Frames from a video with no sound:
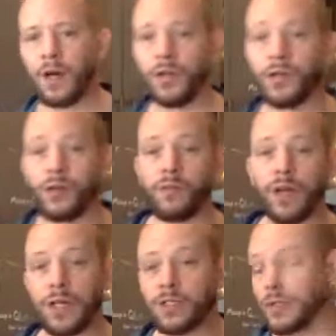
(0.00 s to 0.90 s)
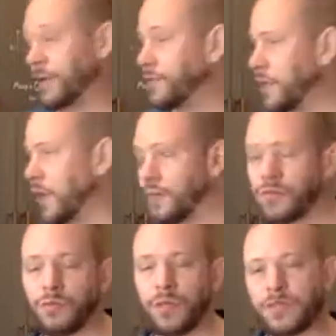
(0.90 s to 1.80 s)
you're a range safety
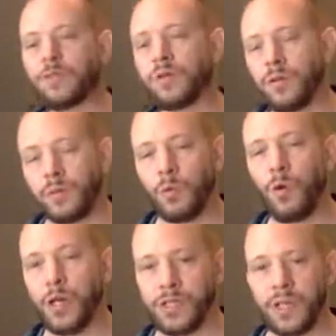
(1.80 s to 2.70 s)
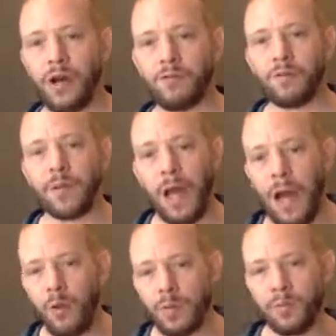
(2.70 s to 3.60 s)
officer. Basically, you're going to be watching out for
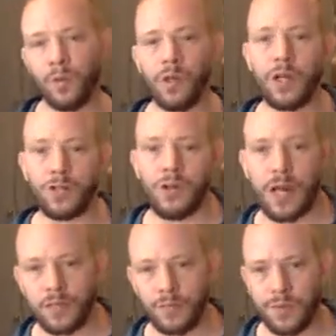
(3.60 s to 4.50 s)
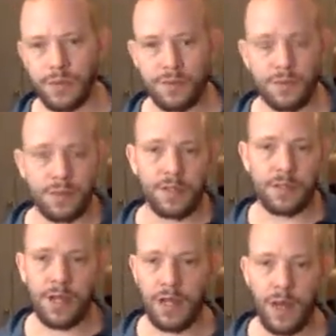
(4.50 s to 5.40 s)
how people are interacting with these. It's
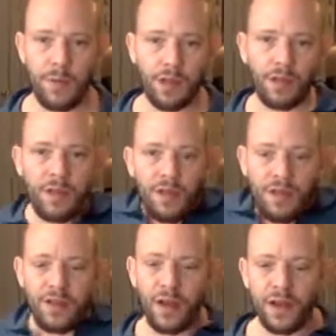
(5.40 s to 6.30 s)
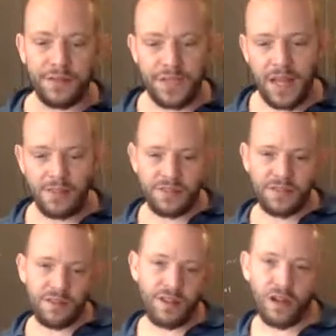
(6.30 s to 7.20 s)
a dynamic
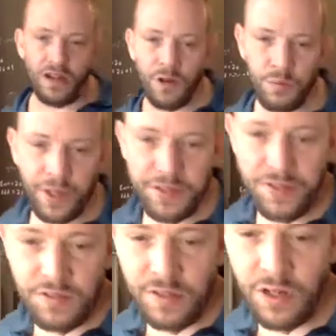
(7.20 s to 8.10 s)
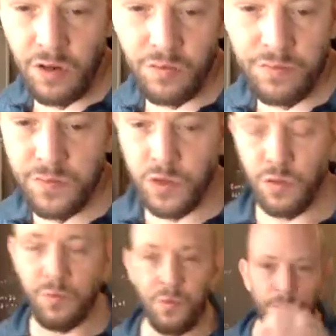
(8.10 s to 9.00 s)
dance. It's
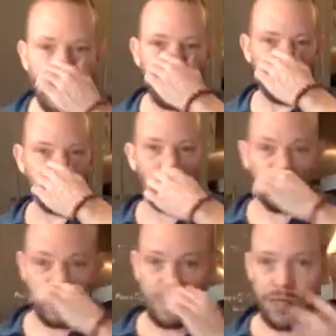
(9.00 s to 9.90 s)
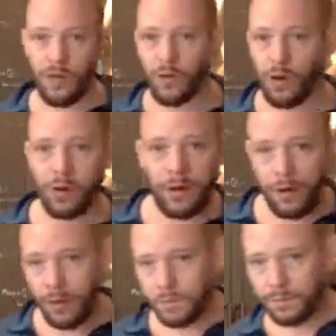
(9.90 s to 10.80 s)
two bodies moving together
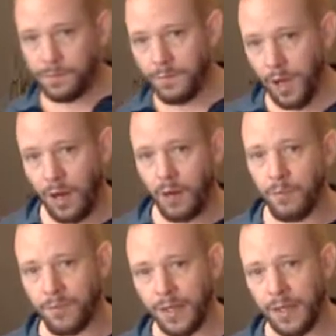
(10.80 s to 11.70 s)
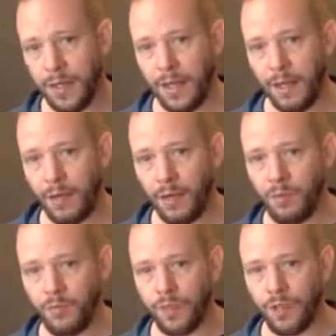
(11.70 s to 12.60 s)

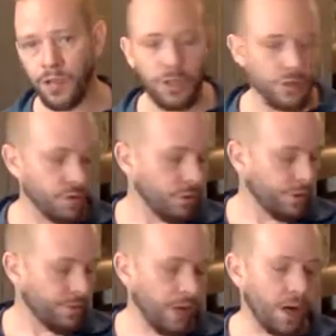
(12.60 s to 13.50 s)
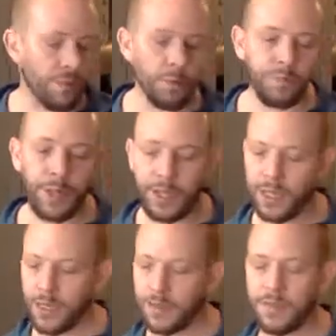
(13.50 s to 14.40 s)
in a controlled environment, but it
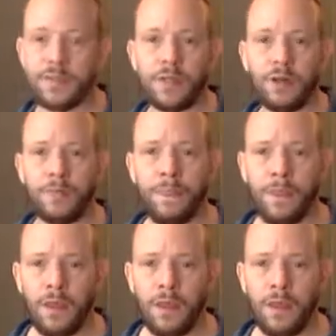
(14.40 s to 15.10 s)
is still